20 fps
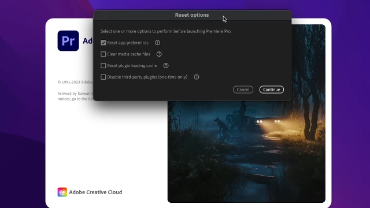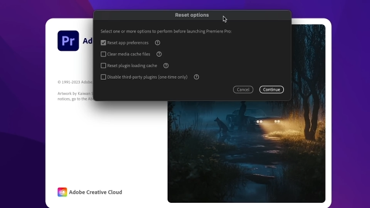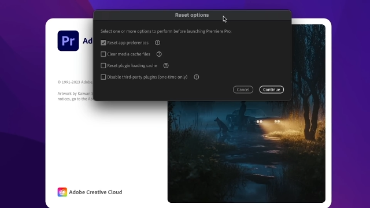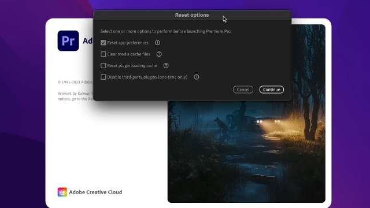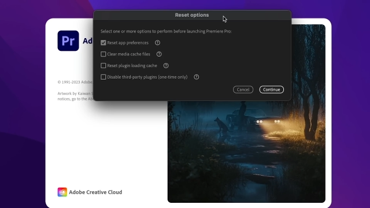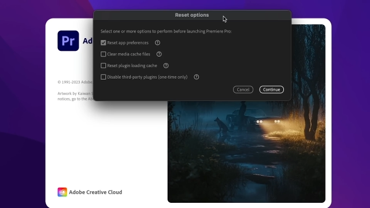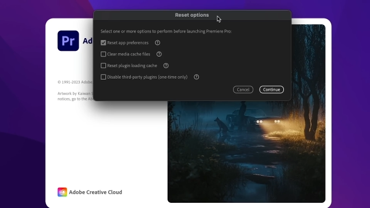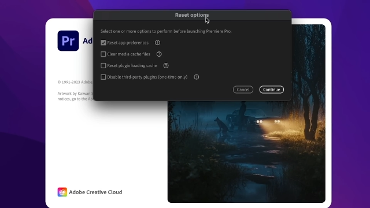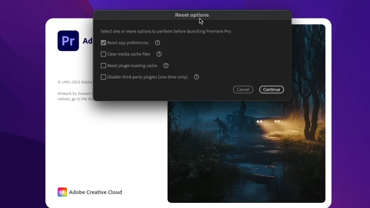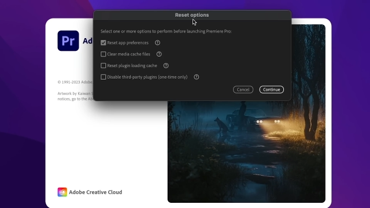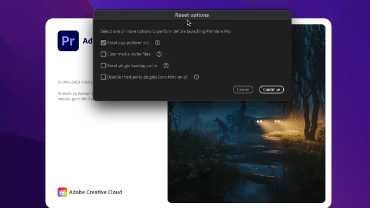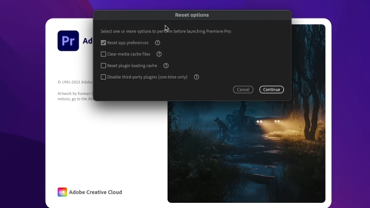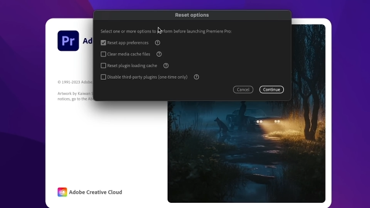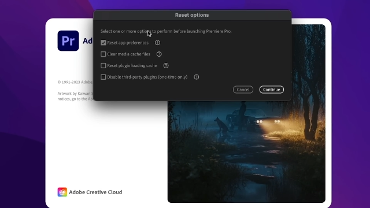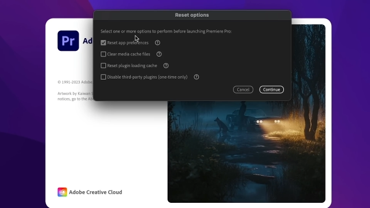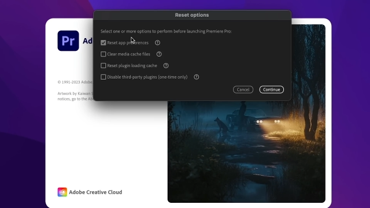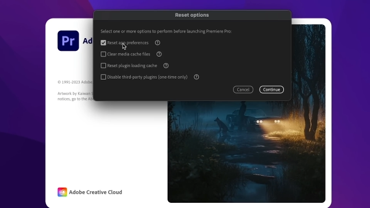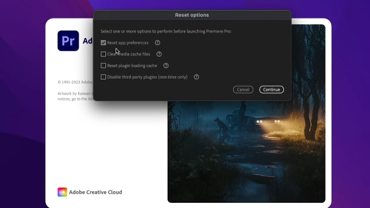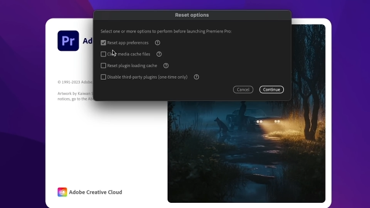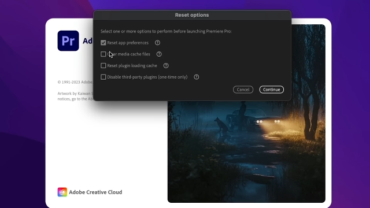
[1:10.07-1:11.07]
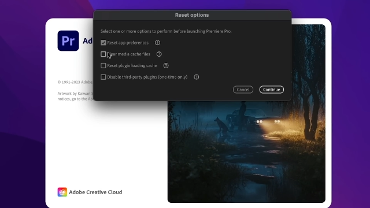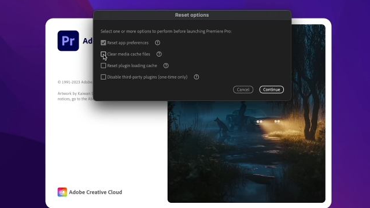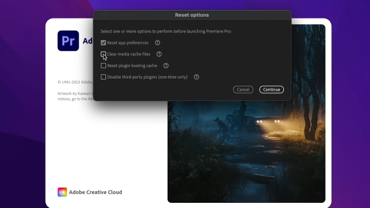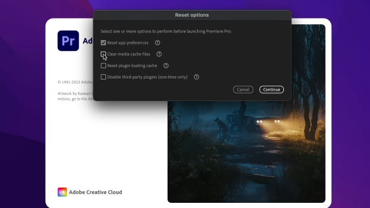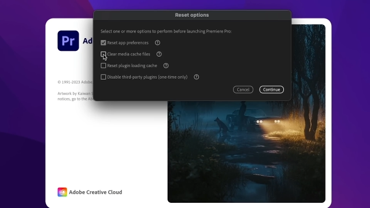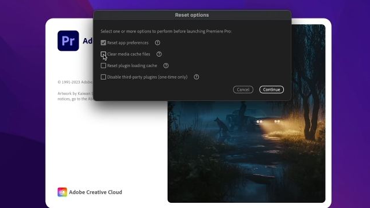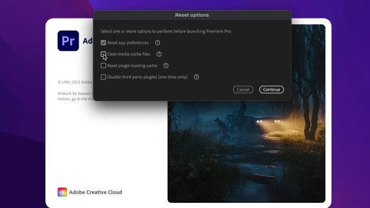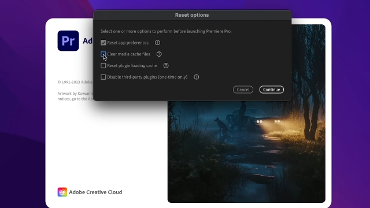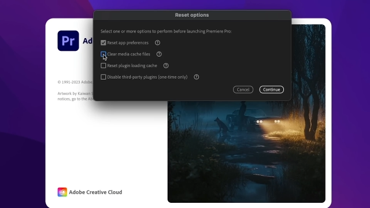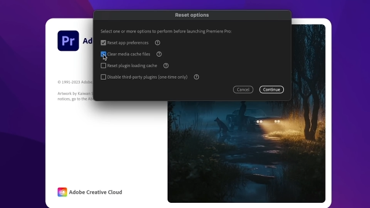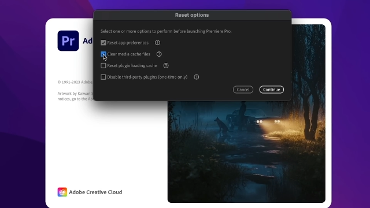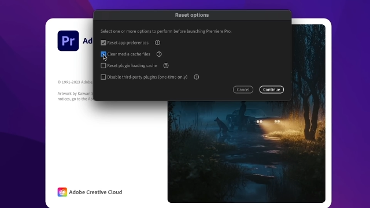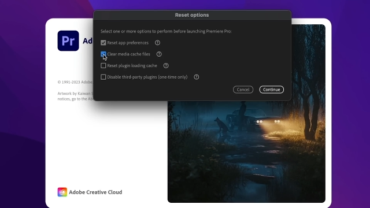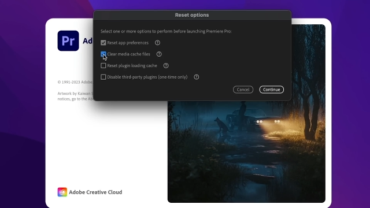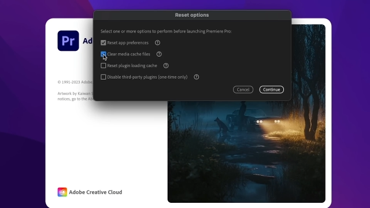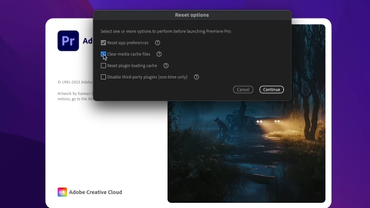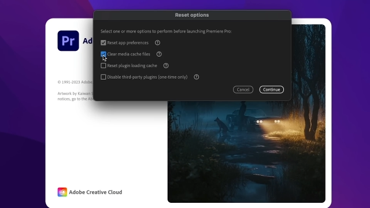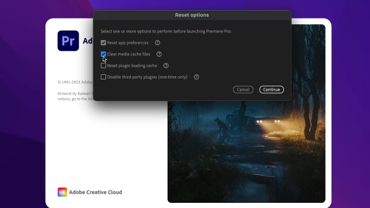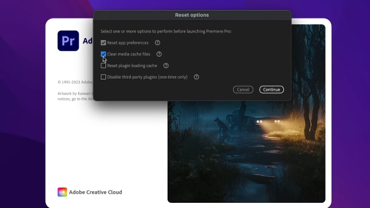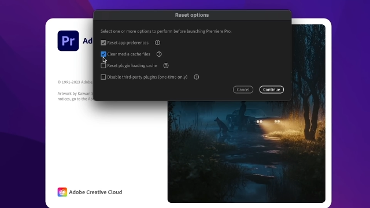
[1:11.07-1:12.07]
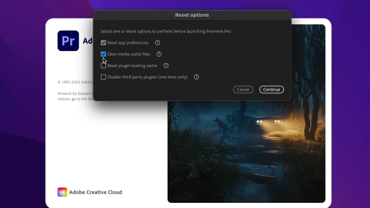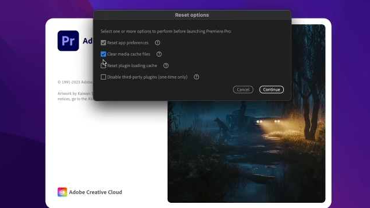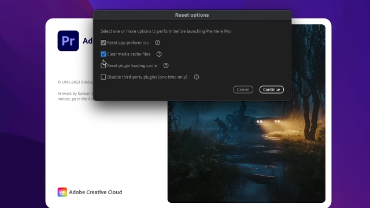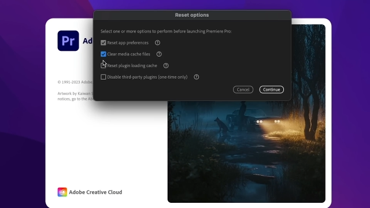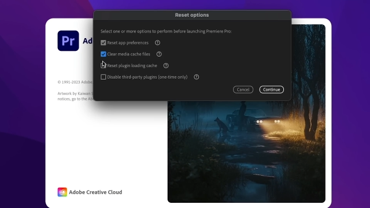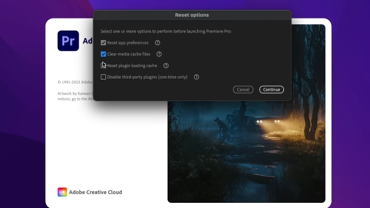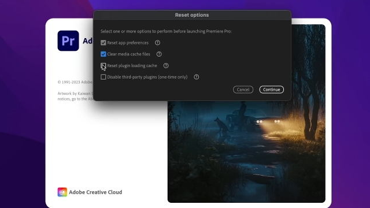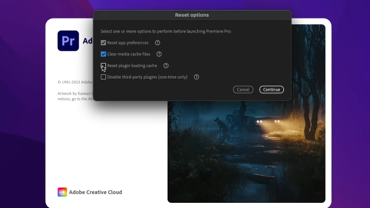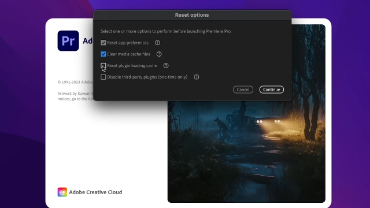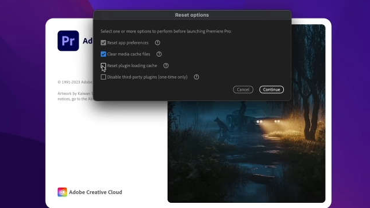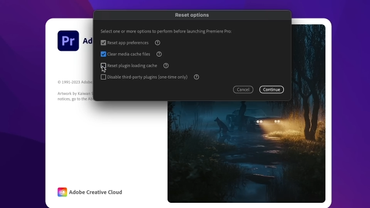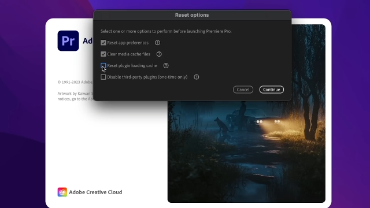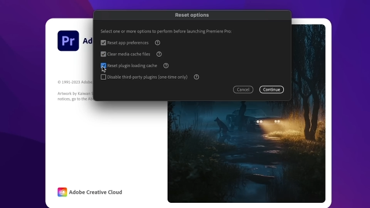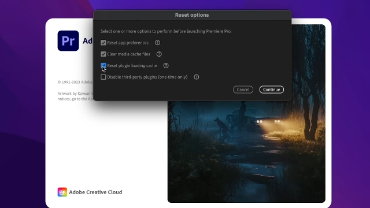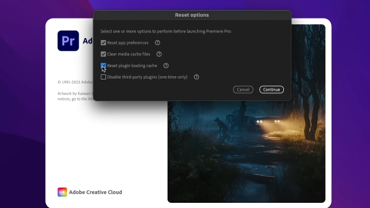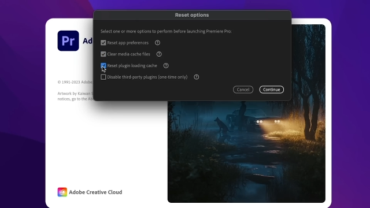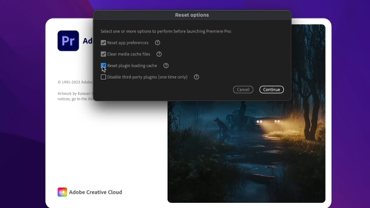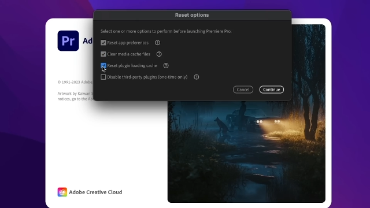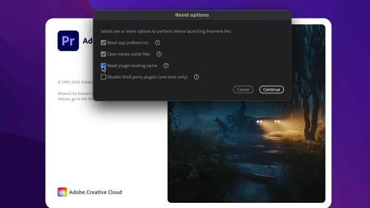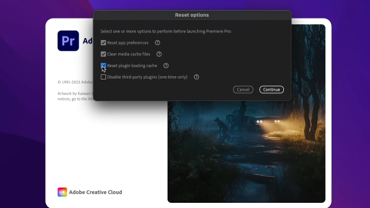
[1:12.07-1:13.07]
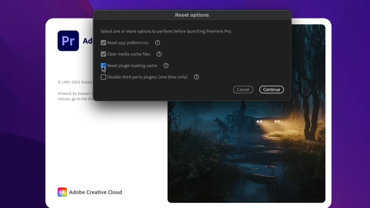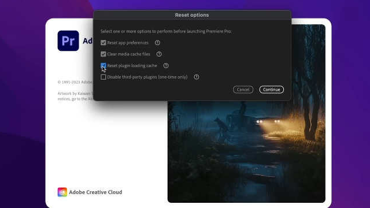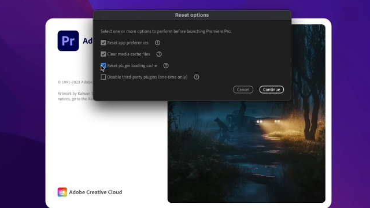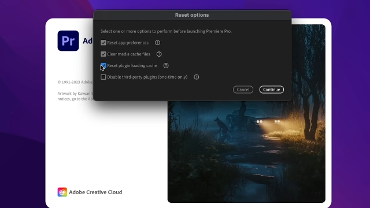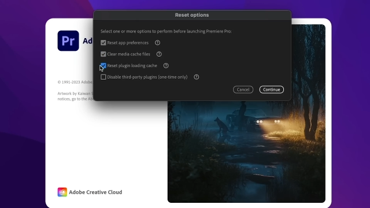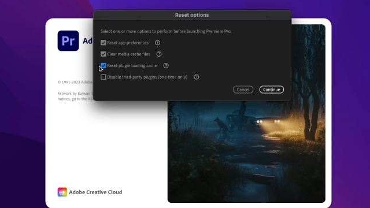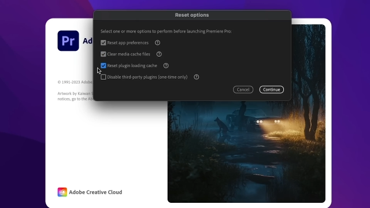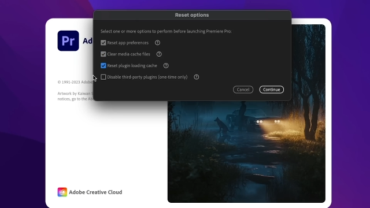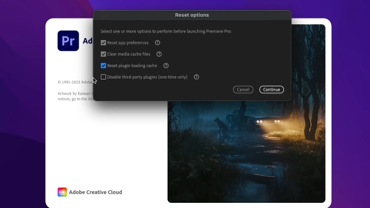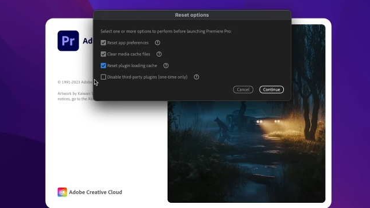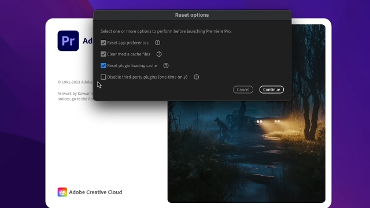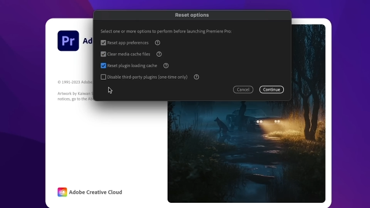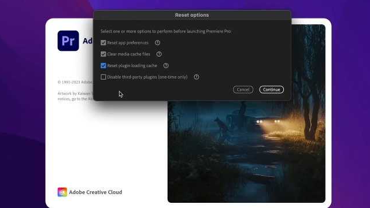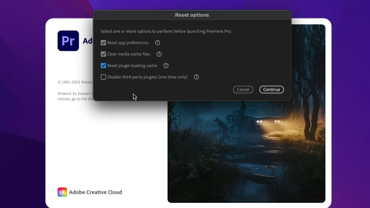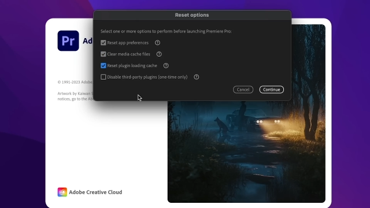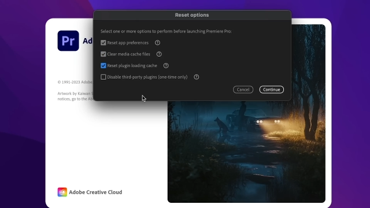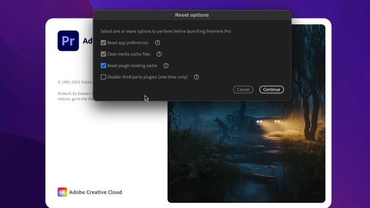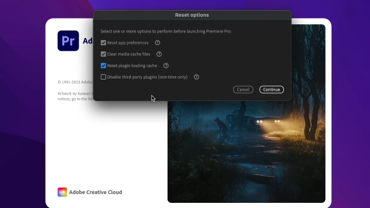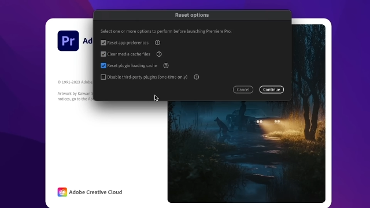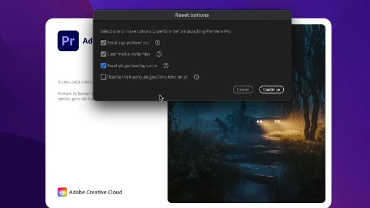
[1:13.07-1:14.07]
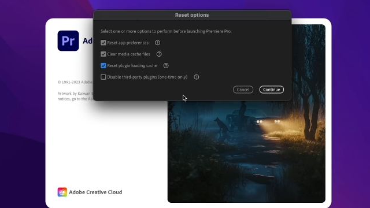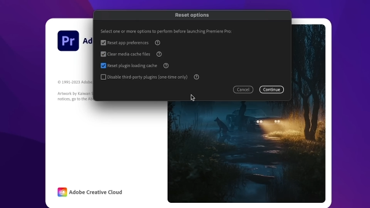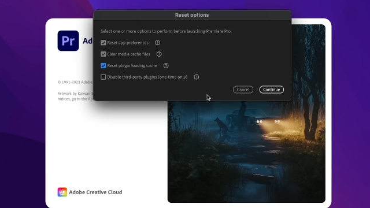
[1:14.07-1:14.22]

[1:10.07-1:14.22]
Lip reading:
No face is visible, so there are no lips to read.